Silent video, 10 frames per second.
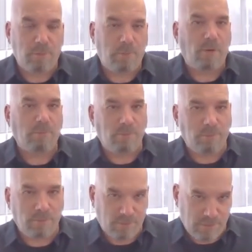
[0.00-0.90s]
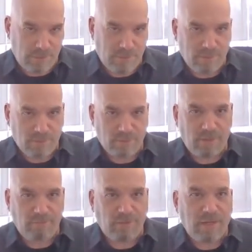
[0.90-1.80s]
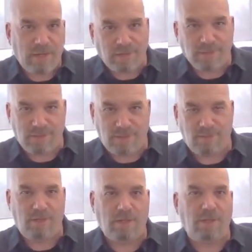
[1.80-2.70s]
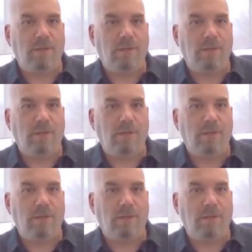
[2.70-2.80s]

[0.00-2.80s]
apartment building in the Cleveland Heights area.